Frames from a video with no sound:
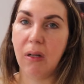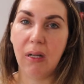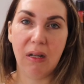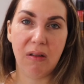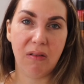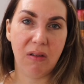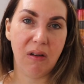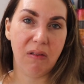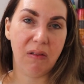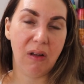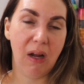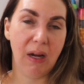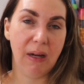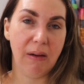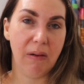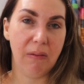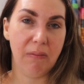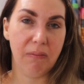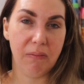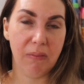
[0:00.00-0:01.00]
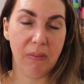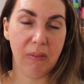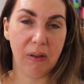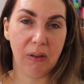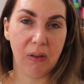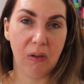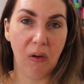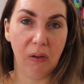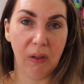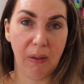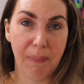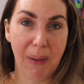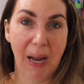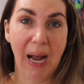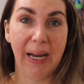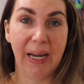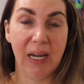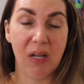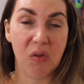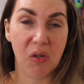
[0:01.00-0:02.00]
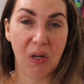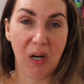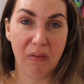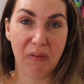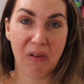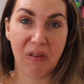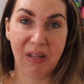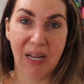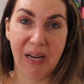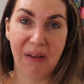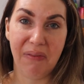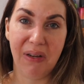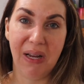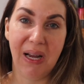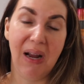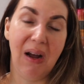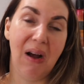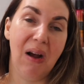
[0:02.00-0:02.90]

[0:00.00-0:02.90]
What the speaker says: As soon as I got the package and I received it,